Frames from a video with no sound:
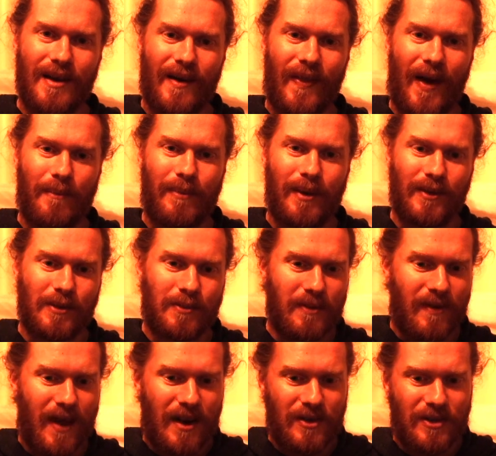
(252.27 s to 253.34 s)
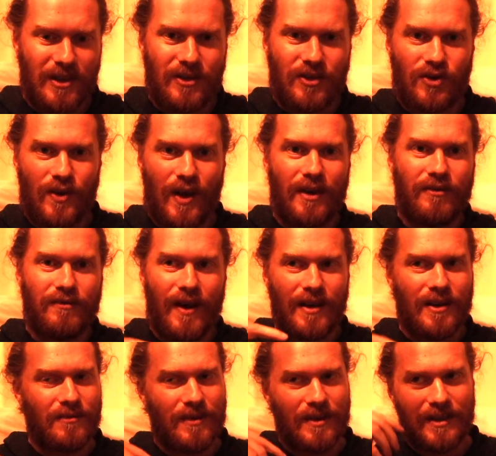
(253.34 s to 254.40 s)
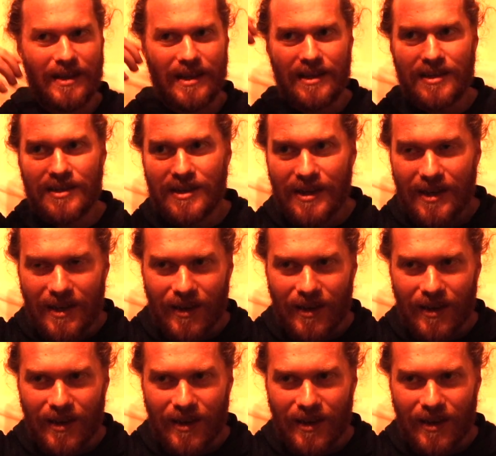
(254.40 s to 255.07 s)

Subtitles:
And that build-up of energy is trying to find a release.